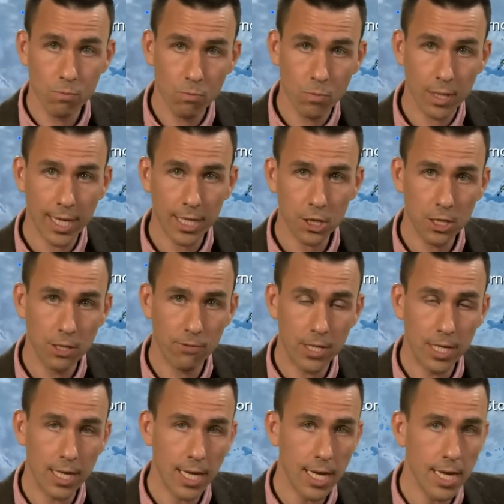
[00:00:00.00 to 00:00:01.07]
well, that
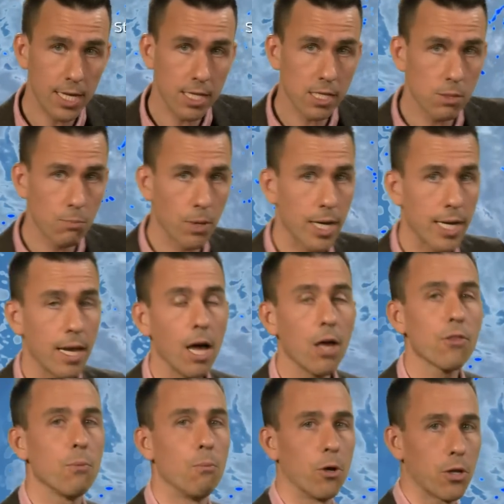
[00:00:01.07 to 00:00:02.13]
shifted east, but in
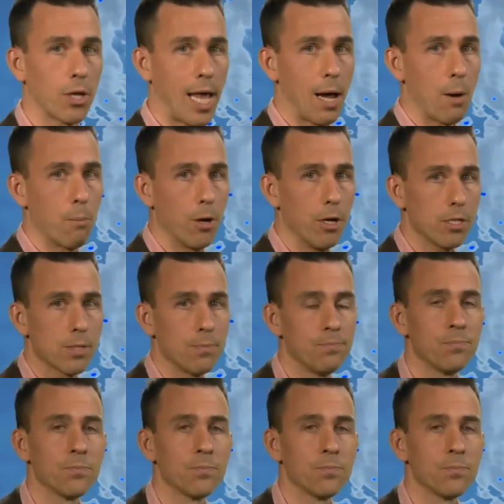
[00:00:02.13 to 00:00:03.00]
other model output,